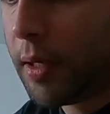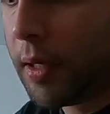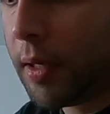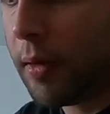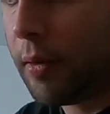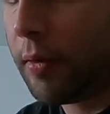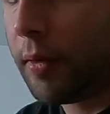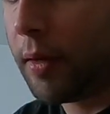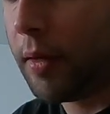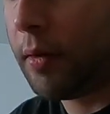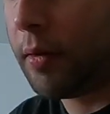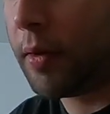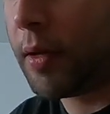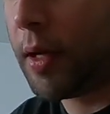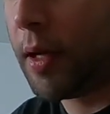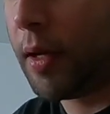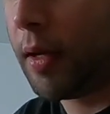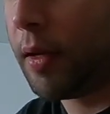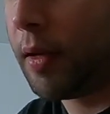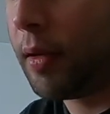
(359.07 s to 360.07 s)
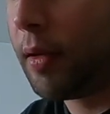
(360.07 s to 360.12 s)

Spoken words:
How do I, okay.